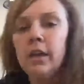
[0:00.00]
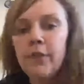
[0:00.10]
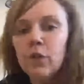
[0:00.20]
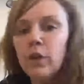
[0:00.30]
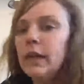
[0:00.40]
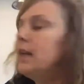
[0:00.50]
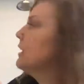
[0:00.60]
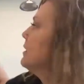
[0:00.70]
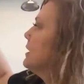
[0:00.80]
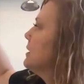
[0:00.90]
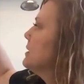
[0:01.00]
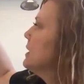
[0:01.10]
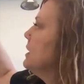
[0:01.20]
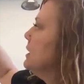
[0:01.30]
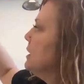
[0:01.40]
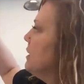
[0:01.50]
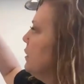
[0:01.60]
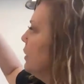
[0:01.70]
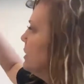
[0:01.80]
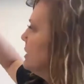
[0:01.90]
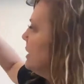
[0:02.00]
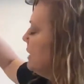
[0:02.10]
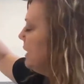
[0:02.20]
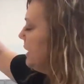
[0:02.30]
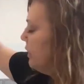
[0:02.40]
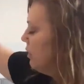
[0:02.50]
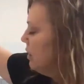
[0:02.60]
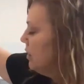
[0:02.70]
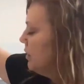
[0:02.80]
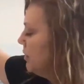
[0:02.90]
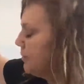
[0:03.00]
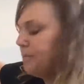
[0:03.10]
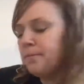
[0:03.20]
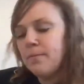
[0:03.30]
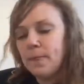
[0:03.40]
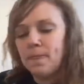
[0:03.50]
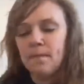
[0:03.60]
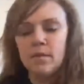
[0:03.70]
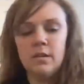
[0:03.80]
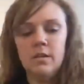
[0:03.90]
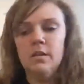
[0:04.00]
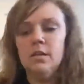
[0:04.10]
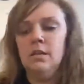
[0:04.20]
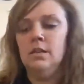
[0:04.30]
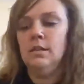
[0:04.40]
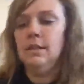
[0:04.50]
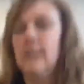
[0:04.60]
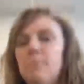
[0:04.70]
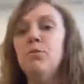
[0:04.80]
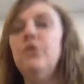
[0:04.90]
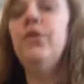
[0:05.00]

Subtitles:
if you're looking at this, you can see here, kind of move